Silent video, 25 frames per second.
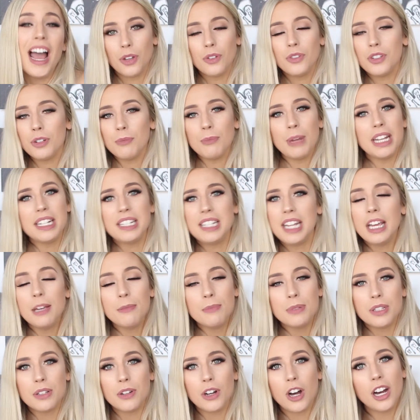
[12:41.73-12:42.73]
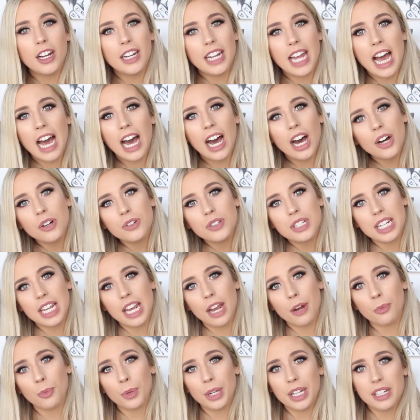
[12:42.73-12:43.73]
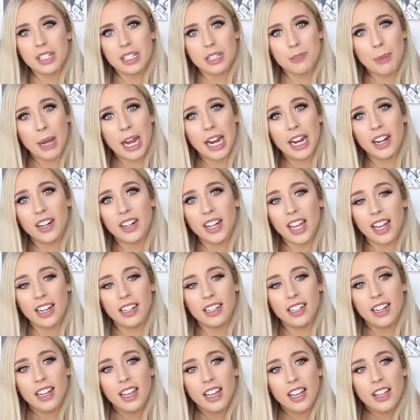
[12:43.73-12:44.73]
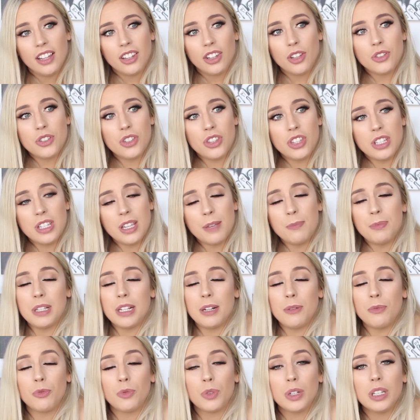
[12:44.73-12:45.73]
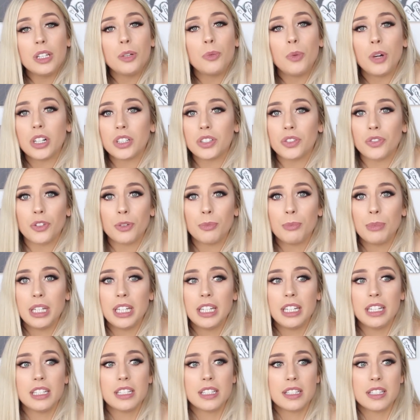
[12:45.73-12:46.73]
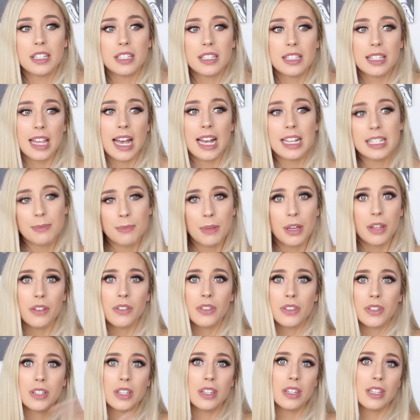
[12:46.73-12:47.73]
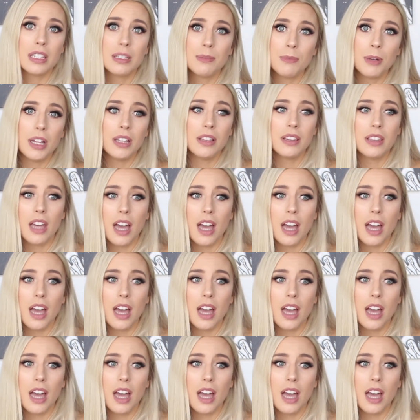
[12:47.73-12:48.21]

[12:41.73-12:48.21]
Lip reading: Those are my tips on how to get re-inspired, and those are the tips that have really worked for me since last month to this month.